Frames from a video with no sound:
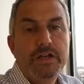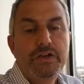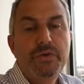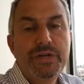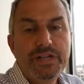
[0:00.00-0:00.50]

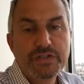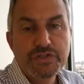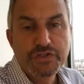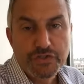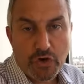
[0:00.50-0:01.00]
You need to
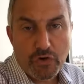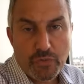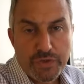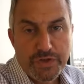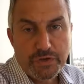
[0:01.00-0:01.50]

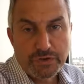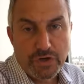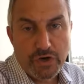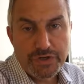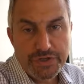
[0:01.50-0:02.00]
start with your
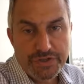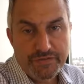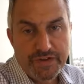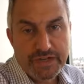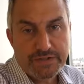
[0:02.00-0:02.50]
largest
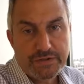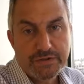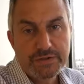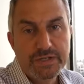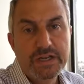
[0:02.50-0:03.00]

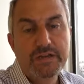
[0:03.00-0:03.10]
investors.